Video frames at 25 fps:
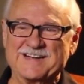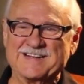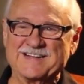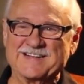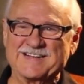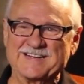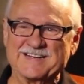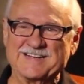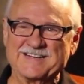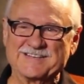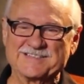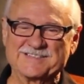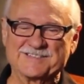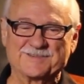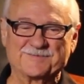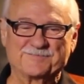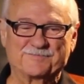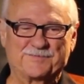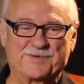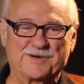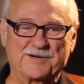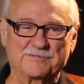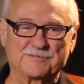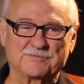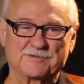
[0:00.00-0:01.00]
as a
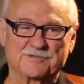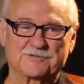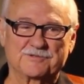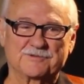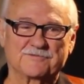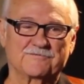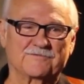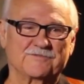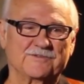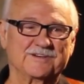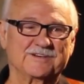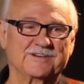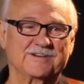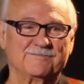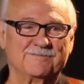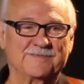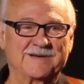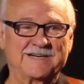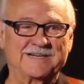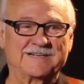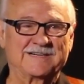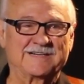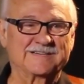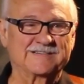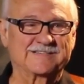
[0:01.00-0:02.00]
publisher friend of
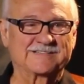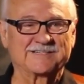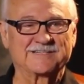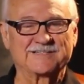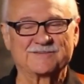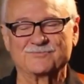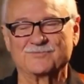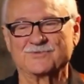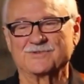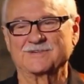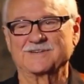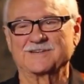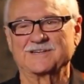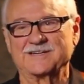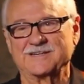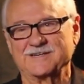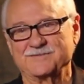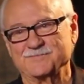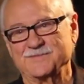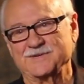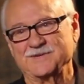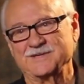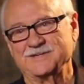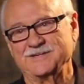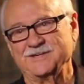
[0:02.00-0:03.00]
mine said one
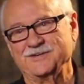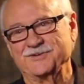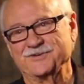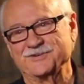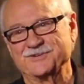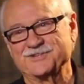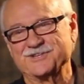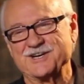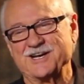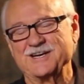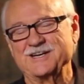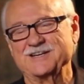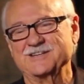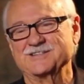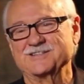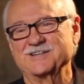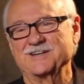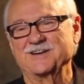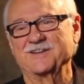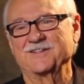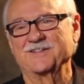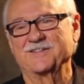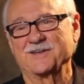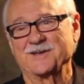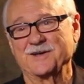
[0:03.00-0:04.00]
time, man, you can change
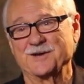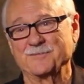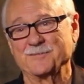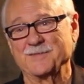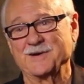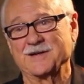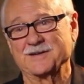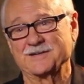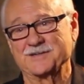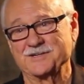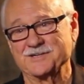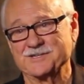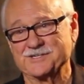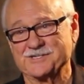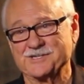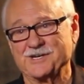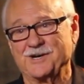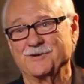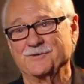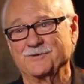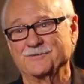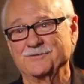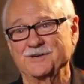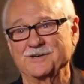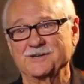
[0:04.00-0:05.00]
anything about this
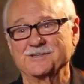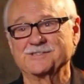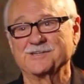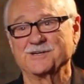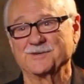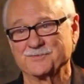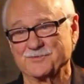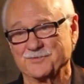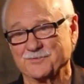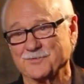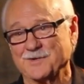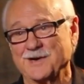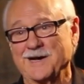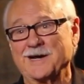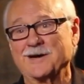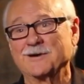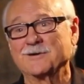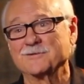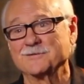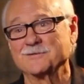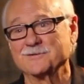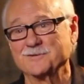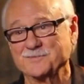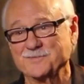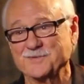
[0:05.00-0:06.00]
song except the
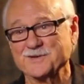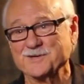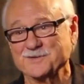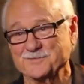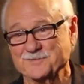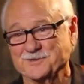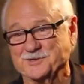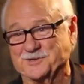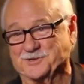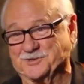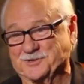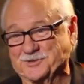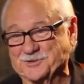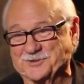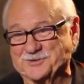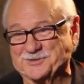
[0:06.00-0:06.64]
writer and the publisher.